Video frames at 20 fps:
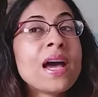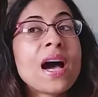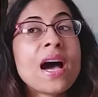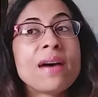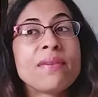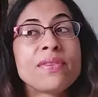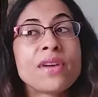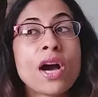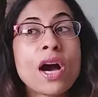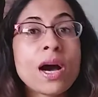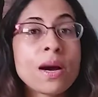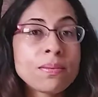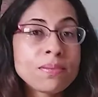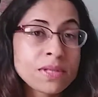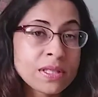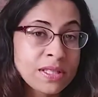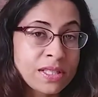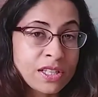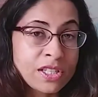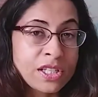of the
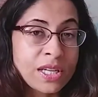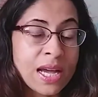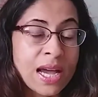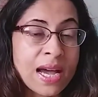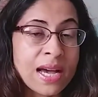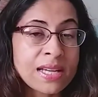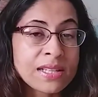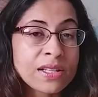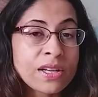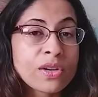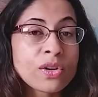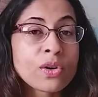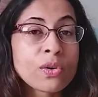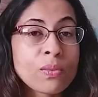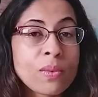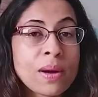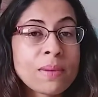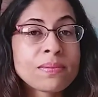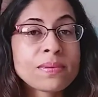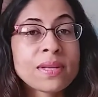options that she has on her
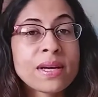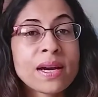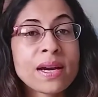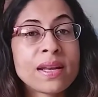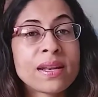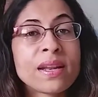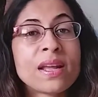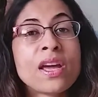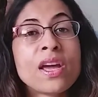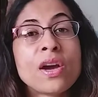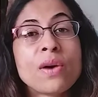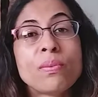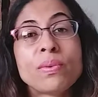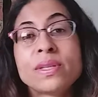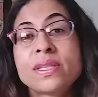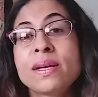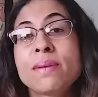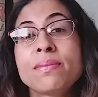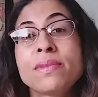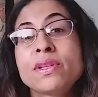website
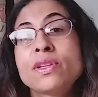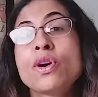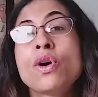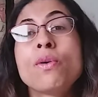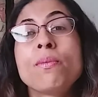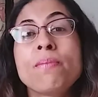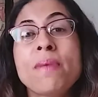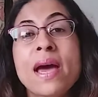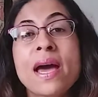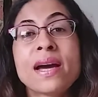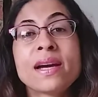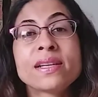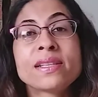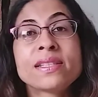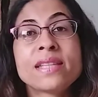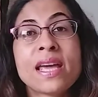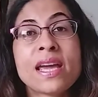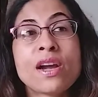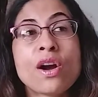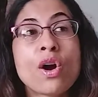with some of the tote bags,
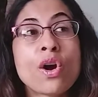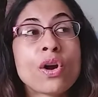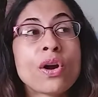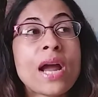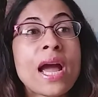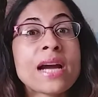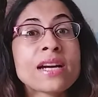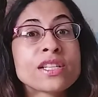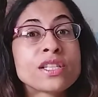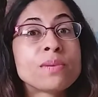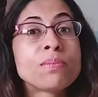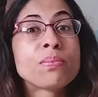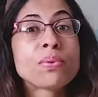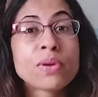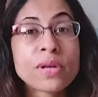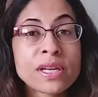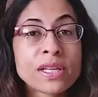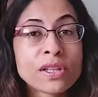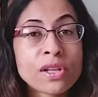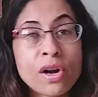they are actually
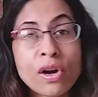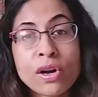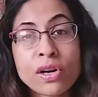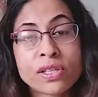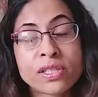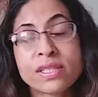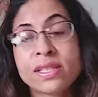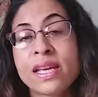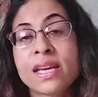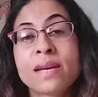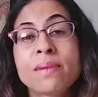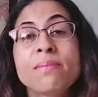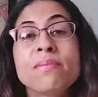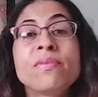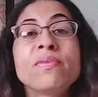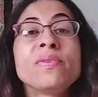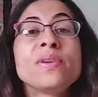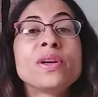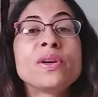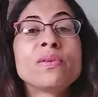pretty large and they can
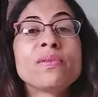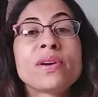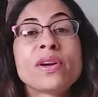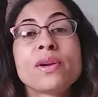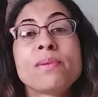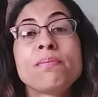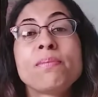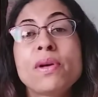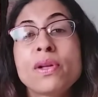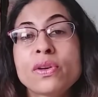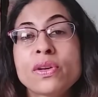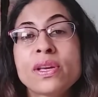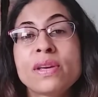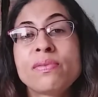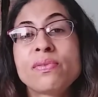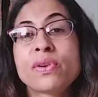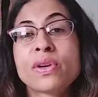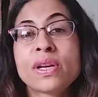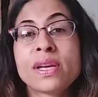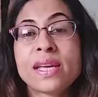feel very bulky
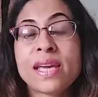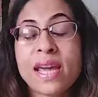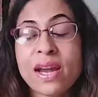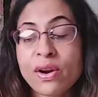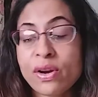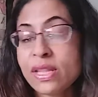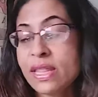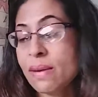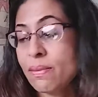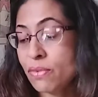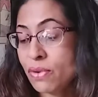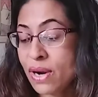if you're going to carry them